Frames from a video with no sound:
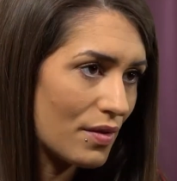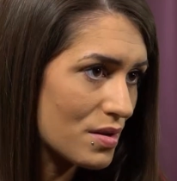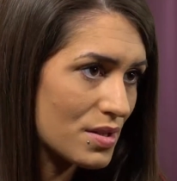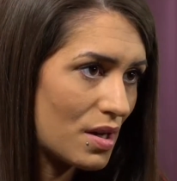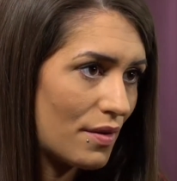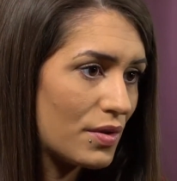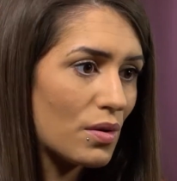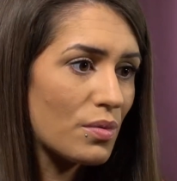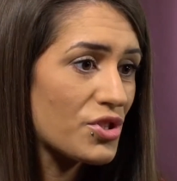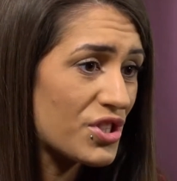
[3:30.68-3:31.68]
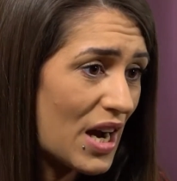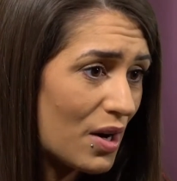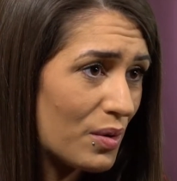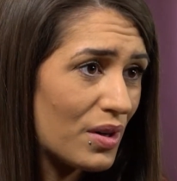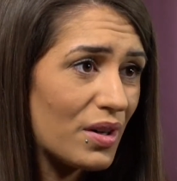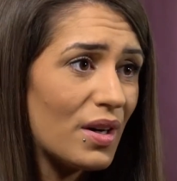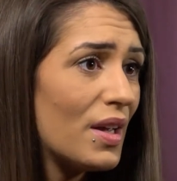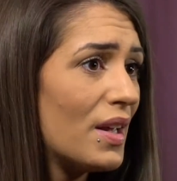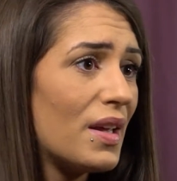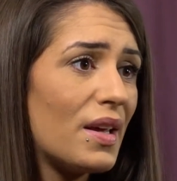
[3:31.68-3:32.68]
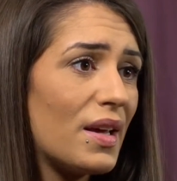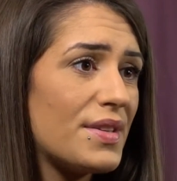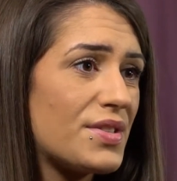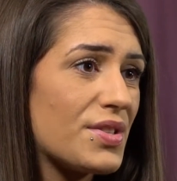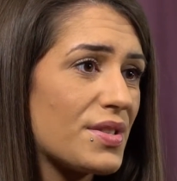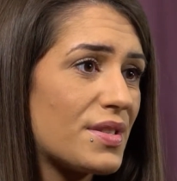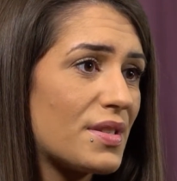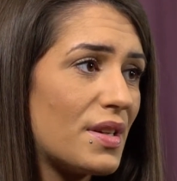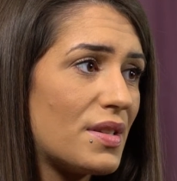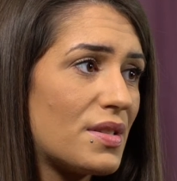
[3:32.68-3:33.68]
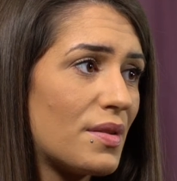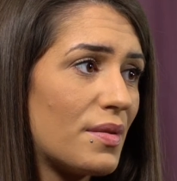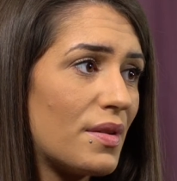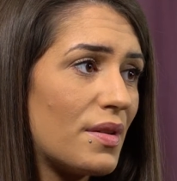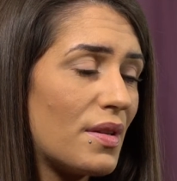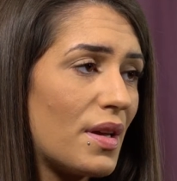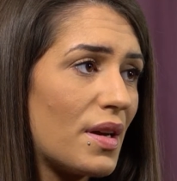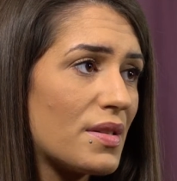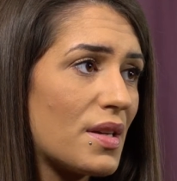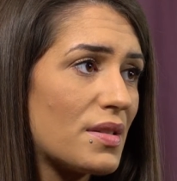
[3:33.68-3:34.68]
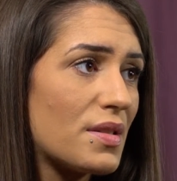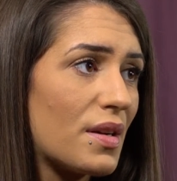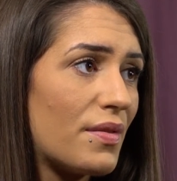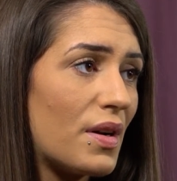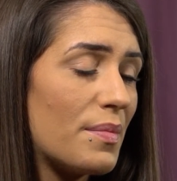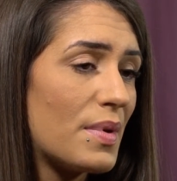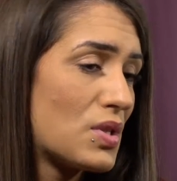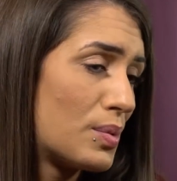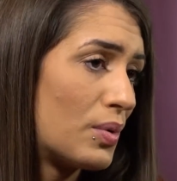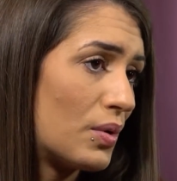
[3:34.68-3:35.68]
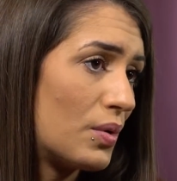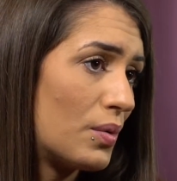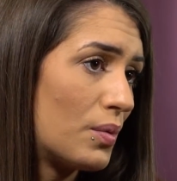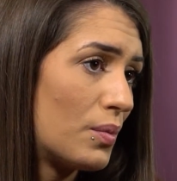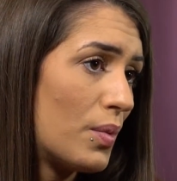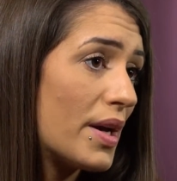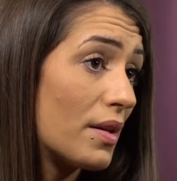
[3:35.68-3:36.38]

of yourself. You don't shower. Like I said, it's a very miserable way to